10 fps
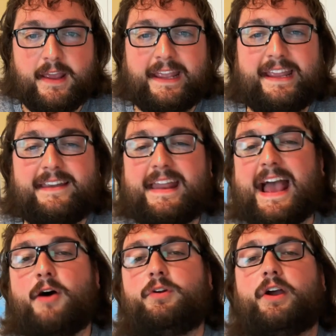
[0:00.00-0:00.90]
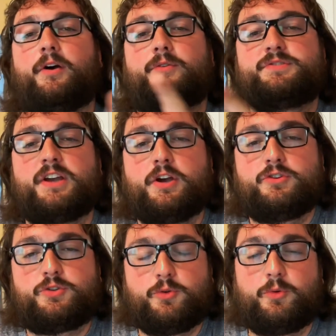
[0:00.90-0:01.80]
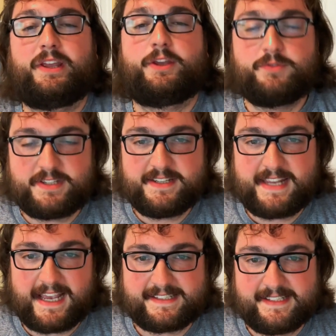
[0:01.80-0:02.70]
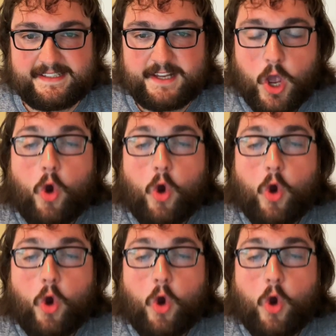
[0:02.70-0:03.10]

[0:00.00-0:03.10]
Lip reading: He now goes to Houston Texans